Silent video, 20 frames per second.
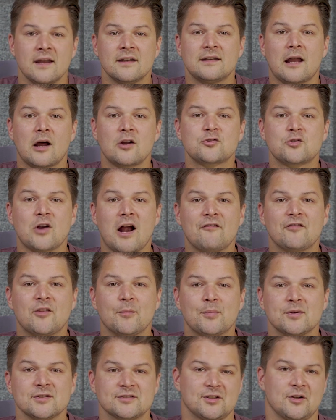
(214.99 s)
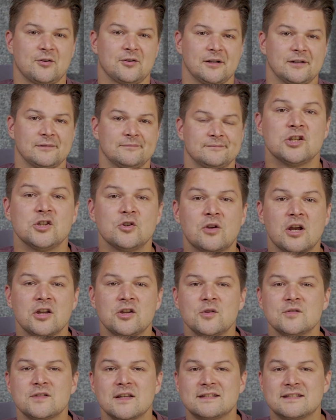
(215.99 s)
Now draft a persona. You can
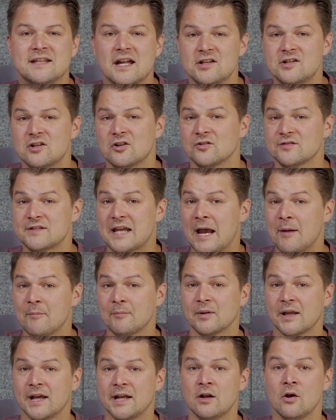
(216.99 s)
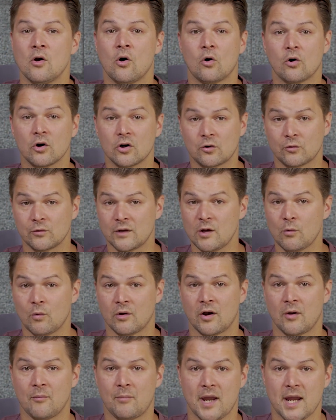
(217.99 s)
use a digital template or create
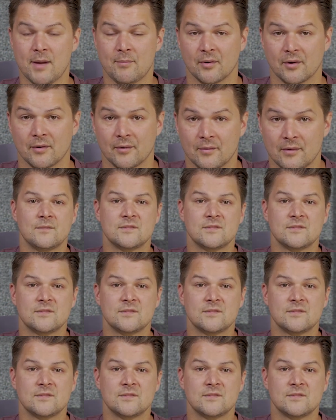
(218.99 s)
one on paper.